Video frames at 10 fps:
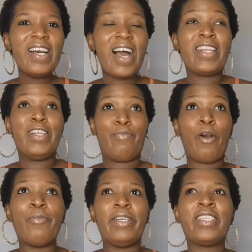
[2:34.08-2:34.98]
I need a
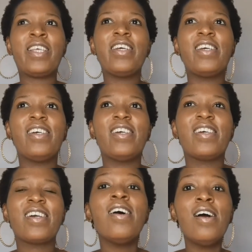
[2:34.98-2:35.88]
moment.
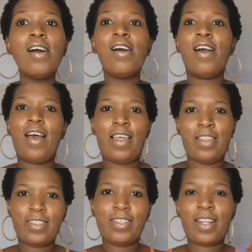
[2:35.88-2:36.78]

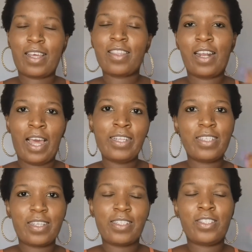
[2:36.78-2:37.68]
And like the
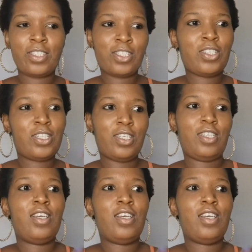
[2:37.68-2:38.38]
lighting is just,